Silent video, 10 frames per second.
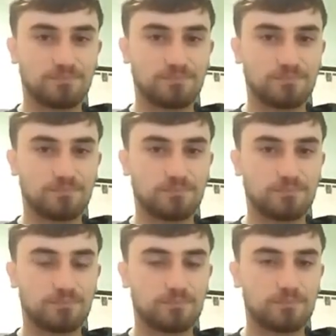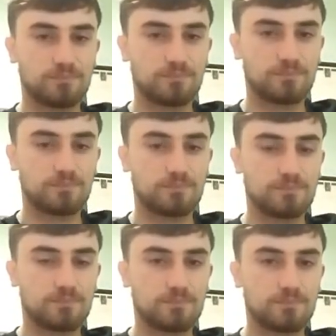
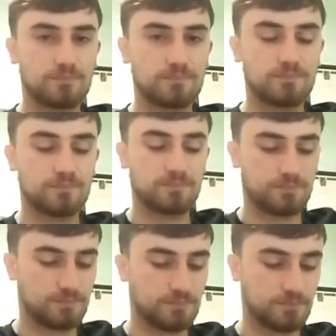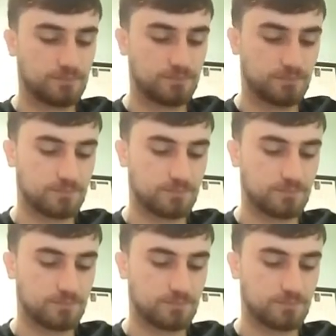[no speech]